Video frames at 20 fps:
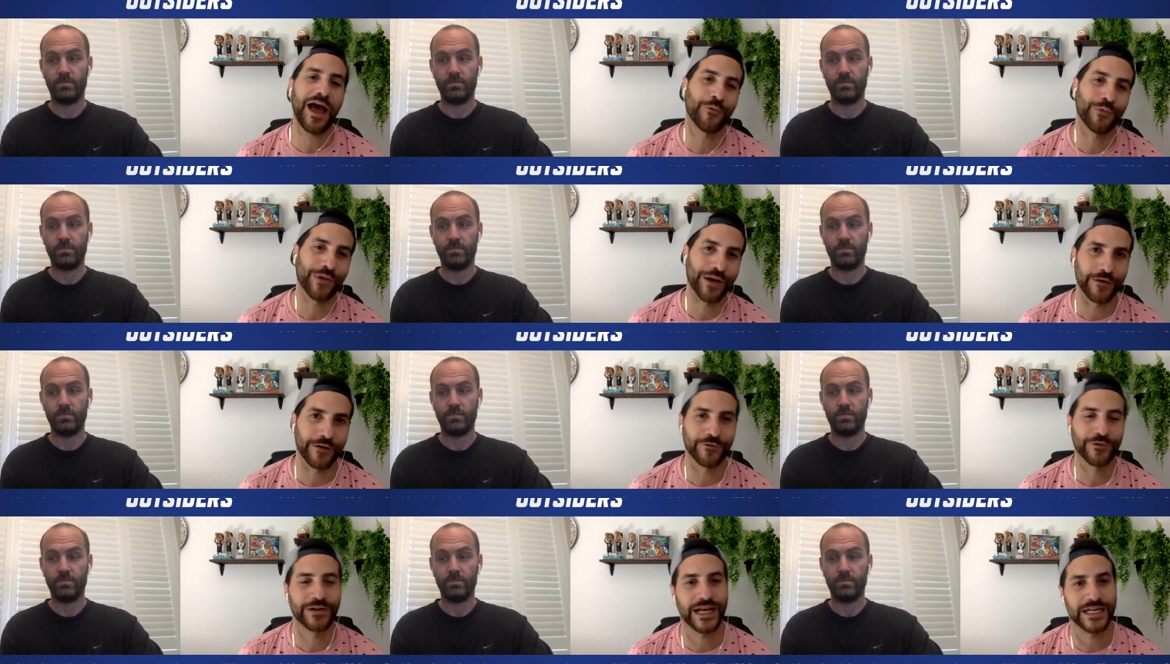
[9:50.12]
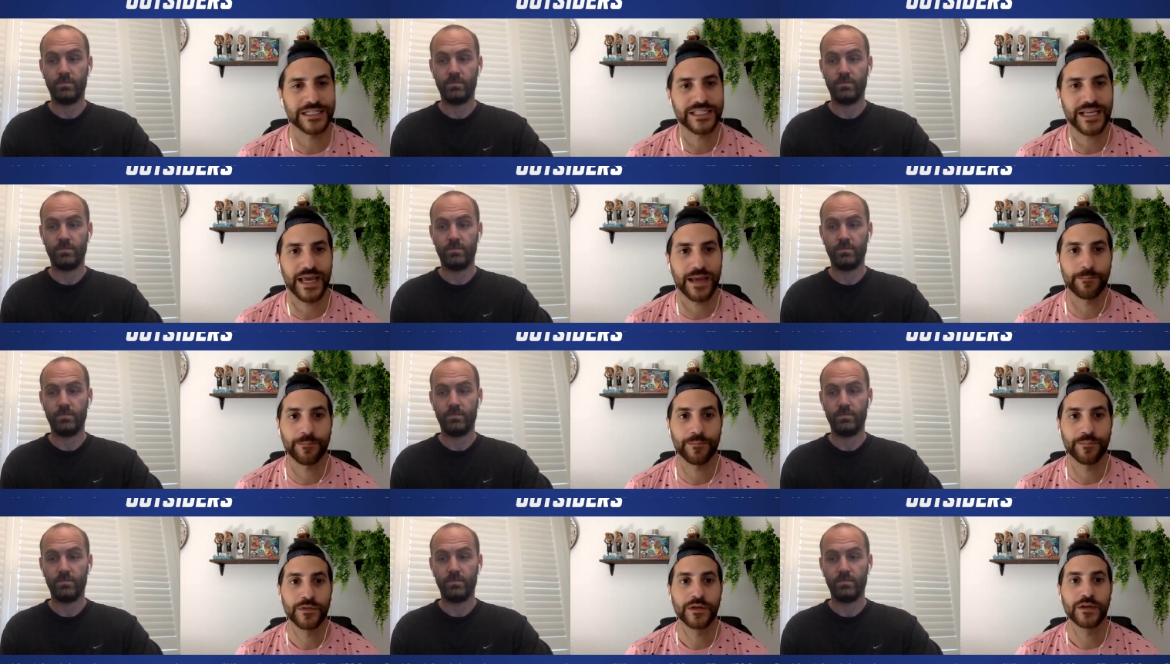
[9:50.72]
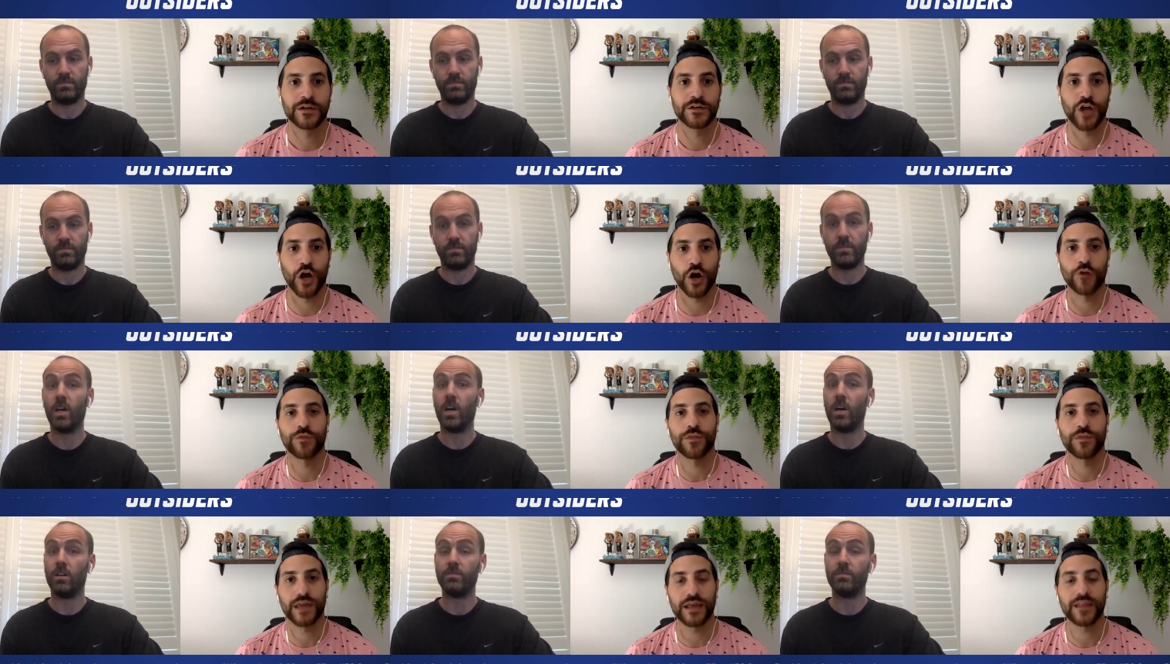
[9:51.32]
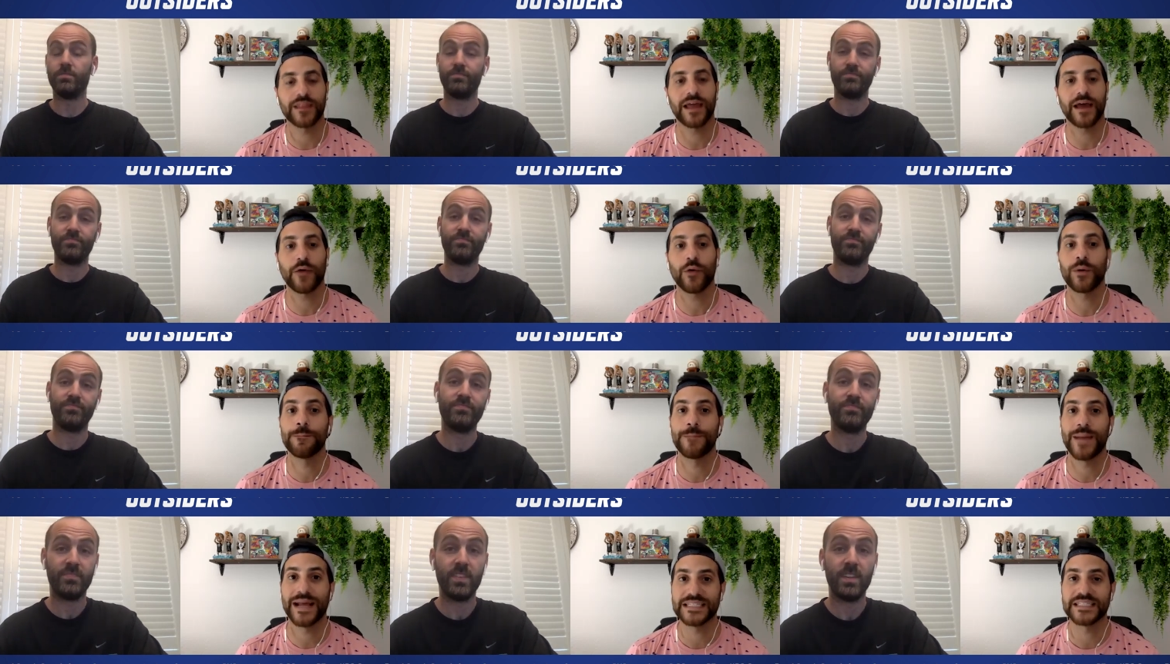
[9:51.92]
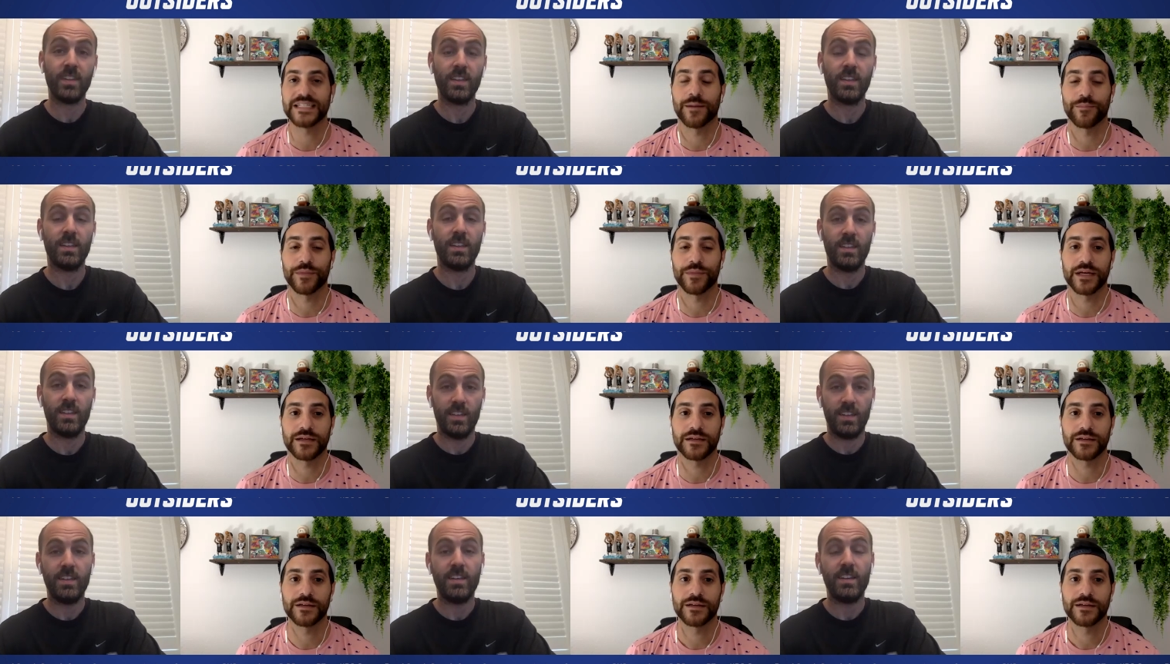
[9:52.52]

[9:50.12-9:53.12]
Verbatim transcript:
Speaker 1: whatever, next game. No. That one meant something.